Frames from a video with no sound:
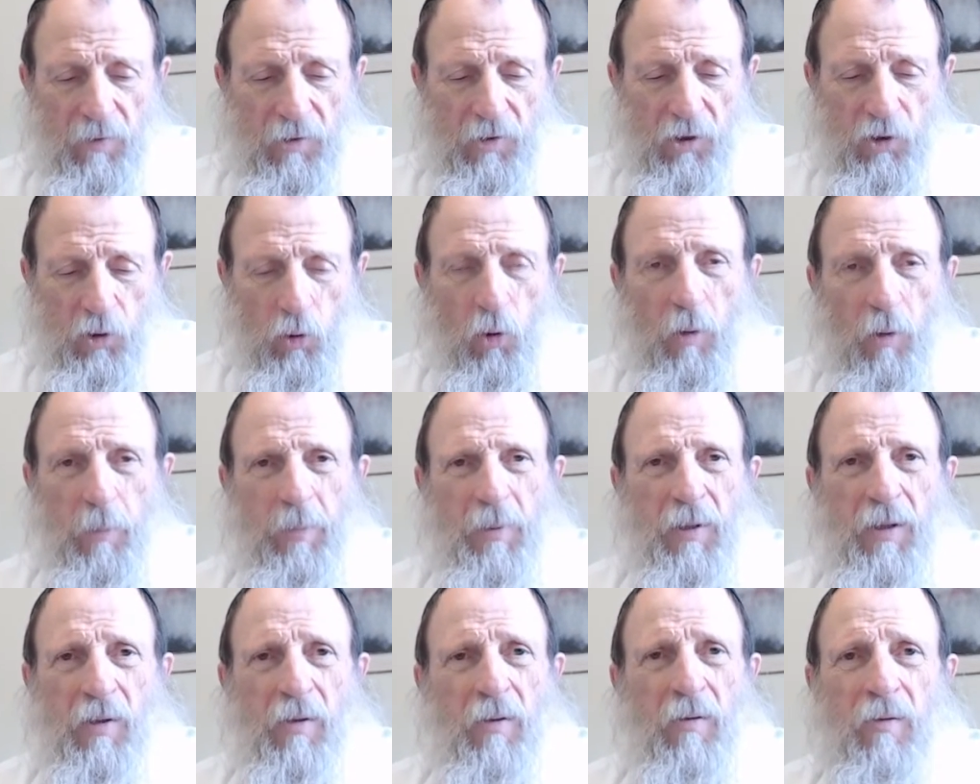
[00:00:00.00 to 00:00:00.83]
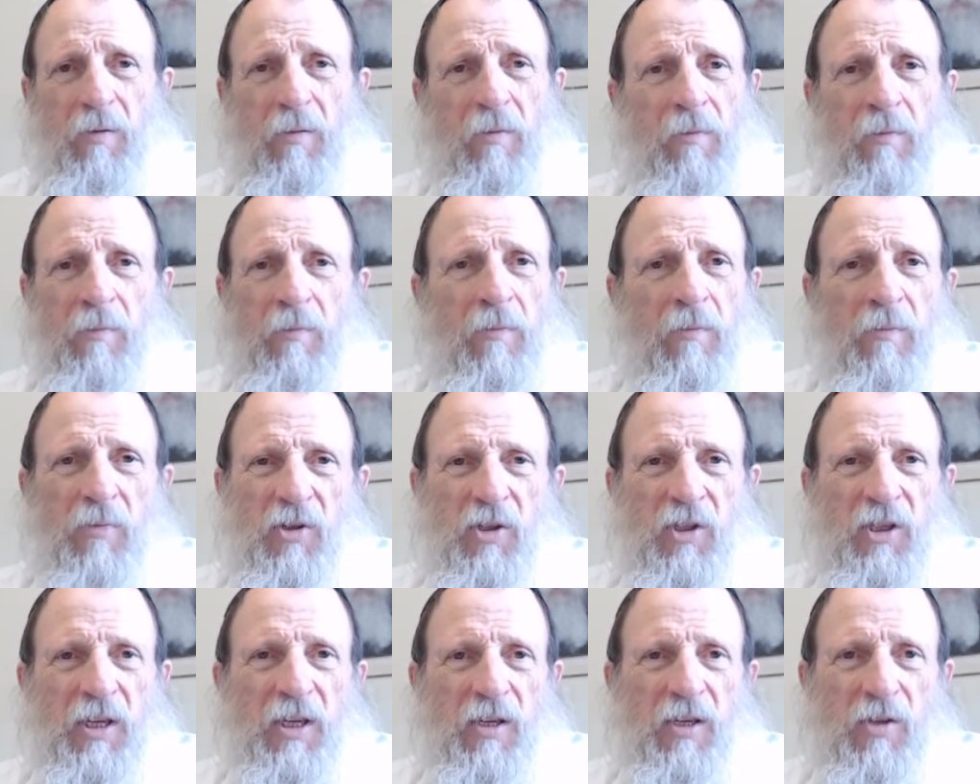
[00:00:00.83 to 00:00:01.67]
scorpion
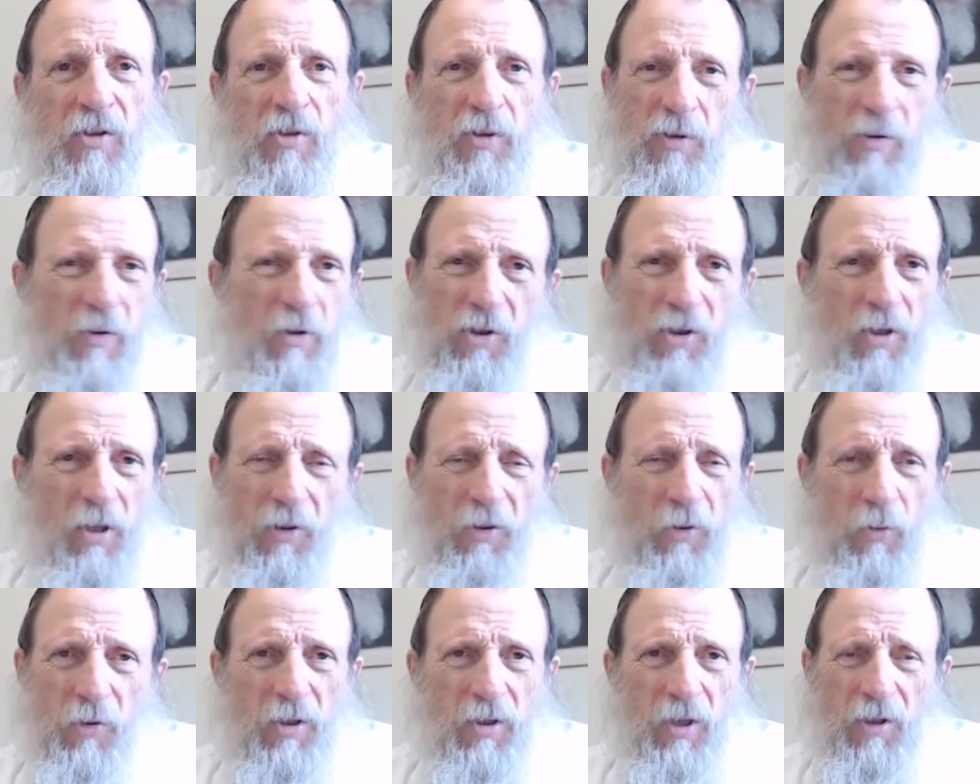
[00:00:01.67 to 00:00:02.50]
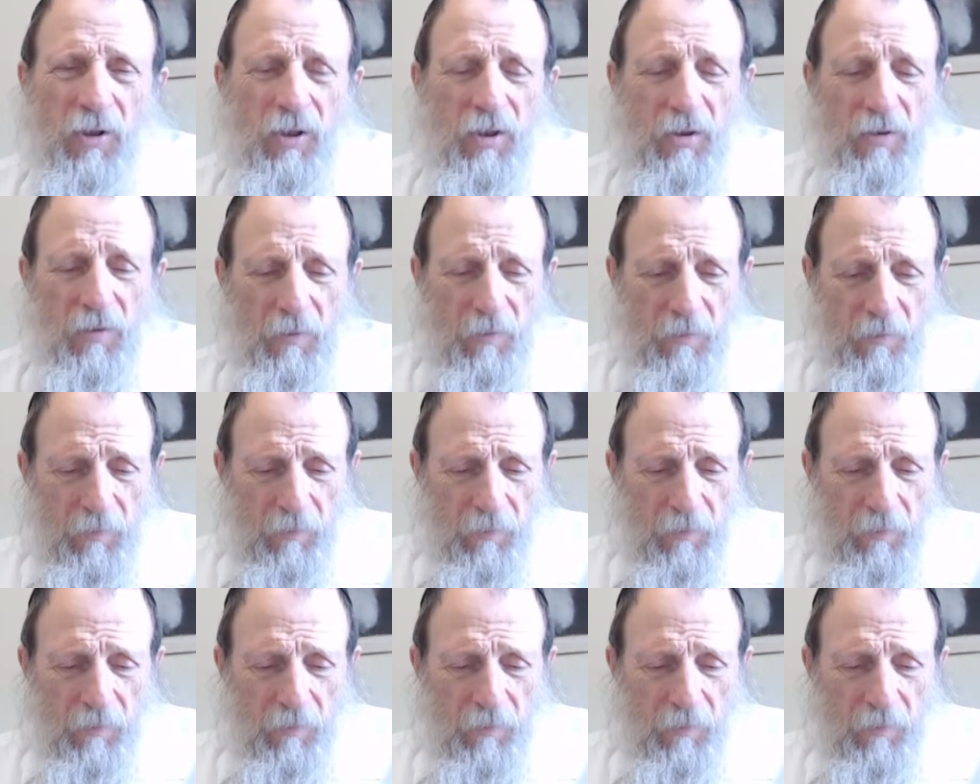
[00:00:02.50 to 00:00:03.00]
skins? There was nothing.